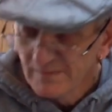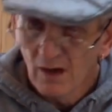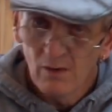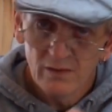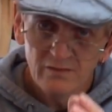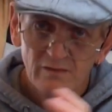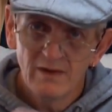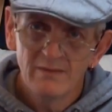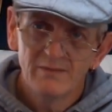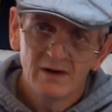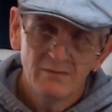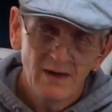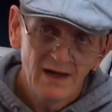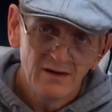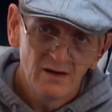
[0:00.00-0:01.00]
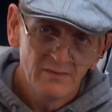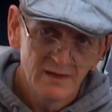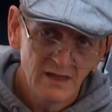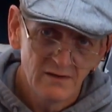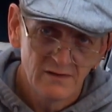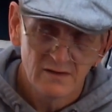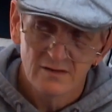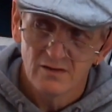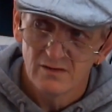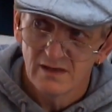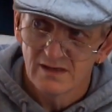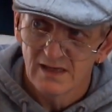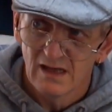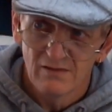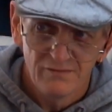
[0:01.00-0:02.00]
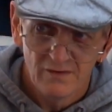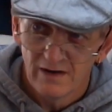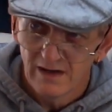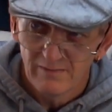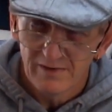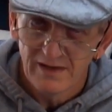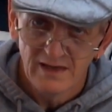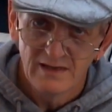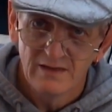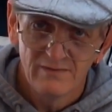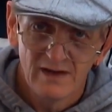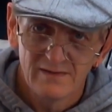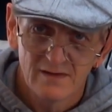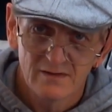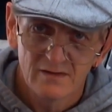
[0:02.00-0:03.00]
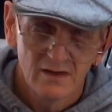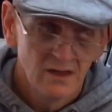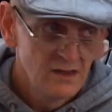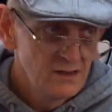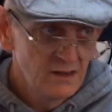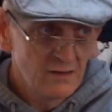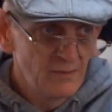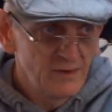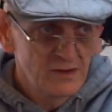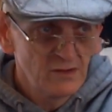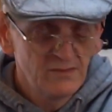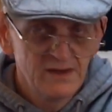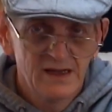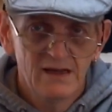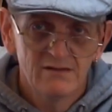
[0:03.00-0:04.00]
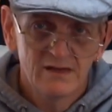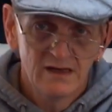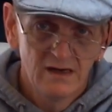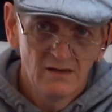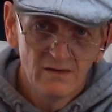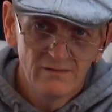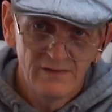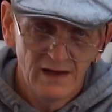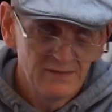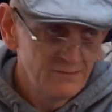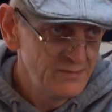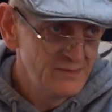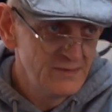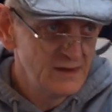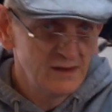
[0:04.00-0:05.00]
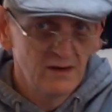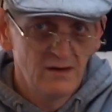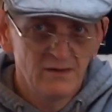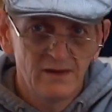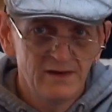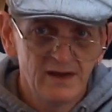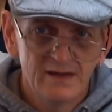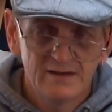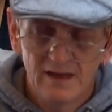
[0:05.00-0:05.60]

always remember it might not be you that's cut yourself or anybody in your van that's cut. You could be somebody else in another van, you know, that needs